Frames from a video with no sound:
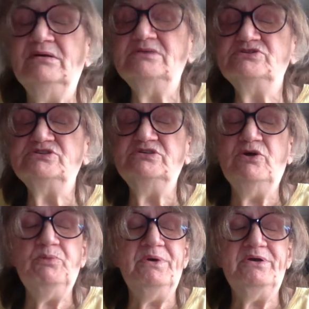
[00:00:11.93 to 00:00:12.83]
I should
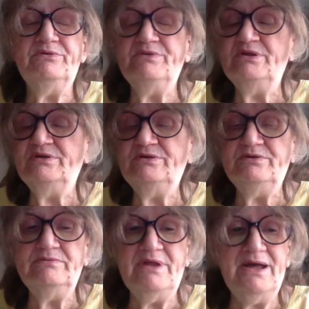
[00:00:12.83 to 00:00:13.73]
know better than to
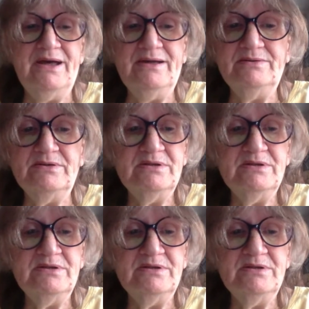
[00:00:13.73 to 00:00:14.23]
do that.